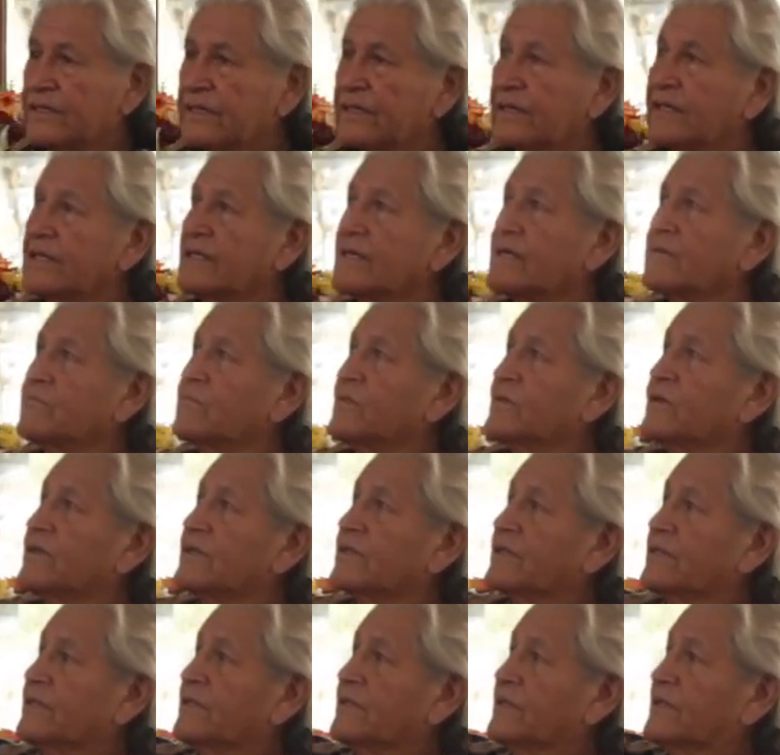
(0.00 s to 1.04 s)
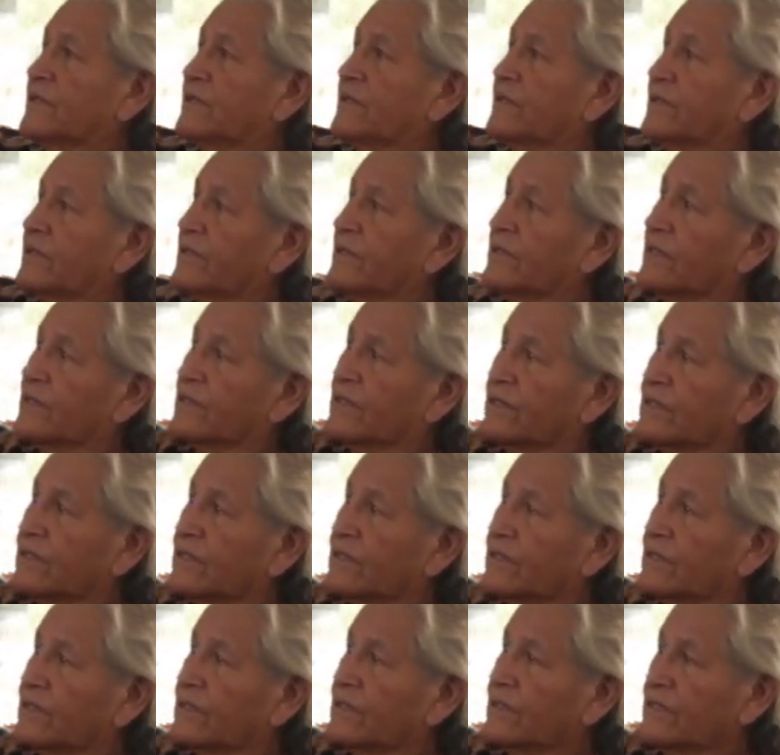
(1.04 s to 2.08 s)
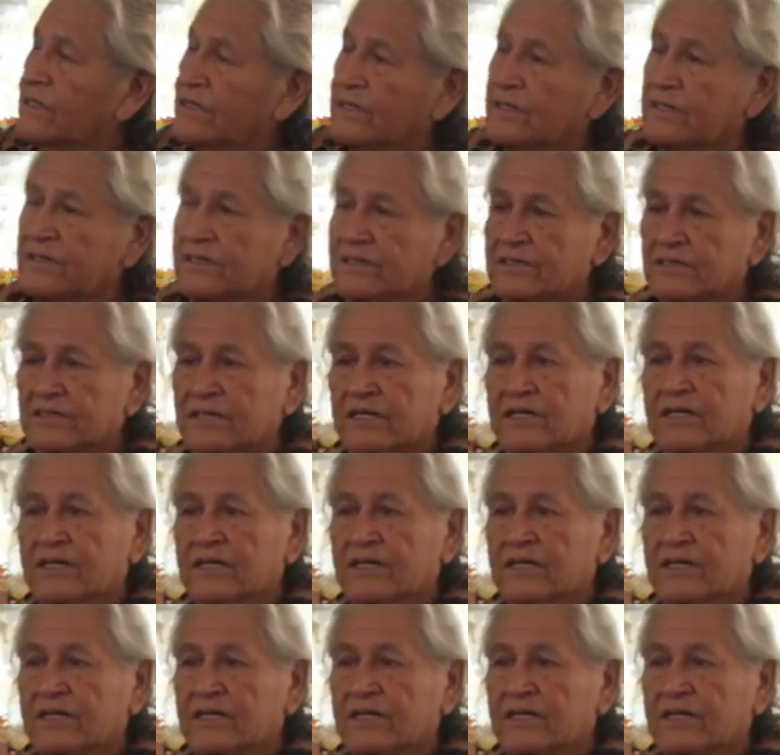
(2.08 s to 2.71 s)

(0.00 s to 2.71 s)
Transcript: Then they put it, there's